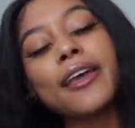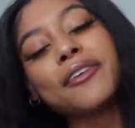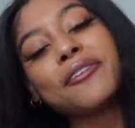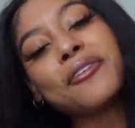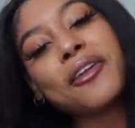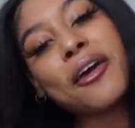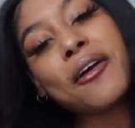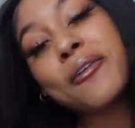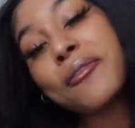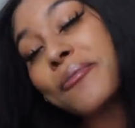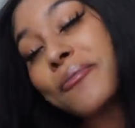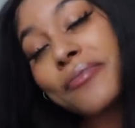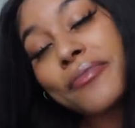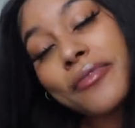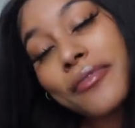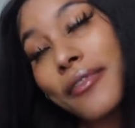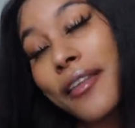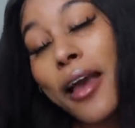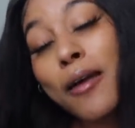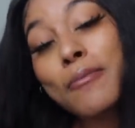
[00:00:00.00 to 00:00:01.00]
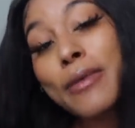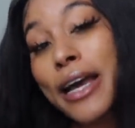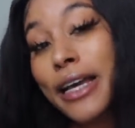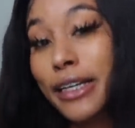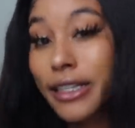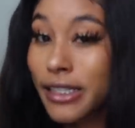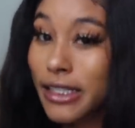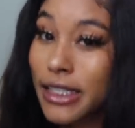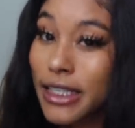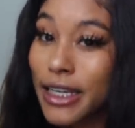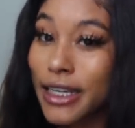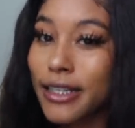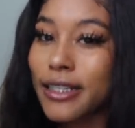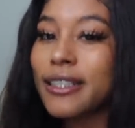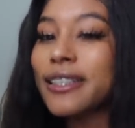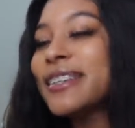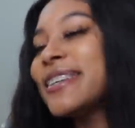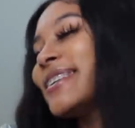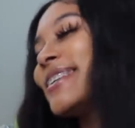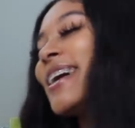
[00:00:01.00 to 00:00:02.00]
you know, I might
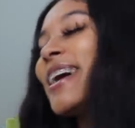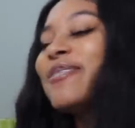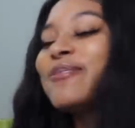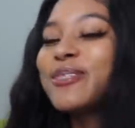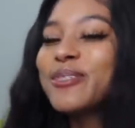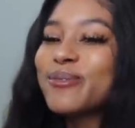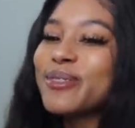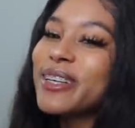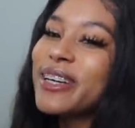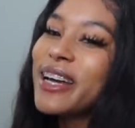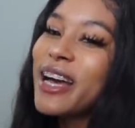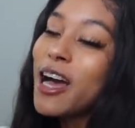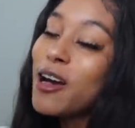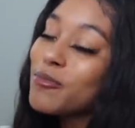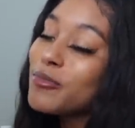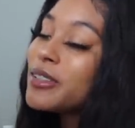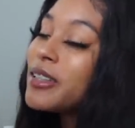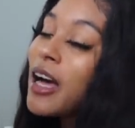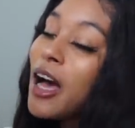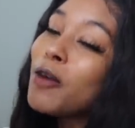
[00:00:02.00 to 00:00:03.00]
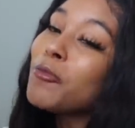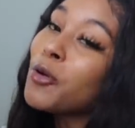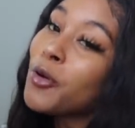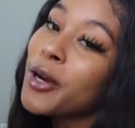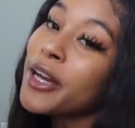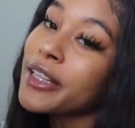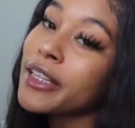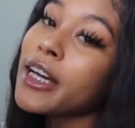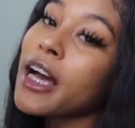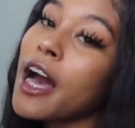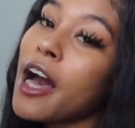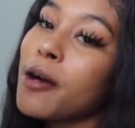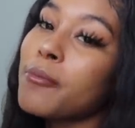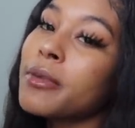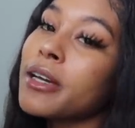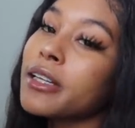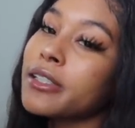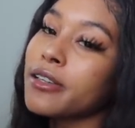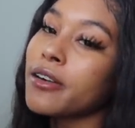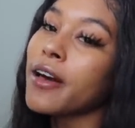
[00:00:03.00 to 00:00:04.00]
consider. No, I'm just playing. I'm gonna read the
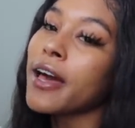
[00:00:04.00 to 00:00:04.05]
comments,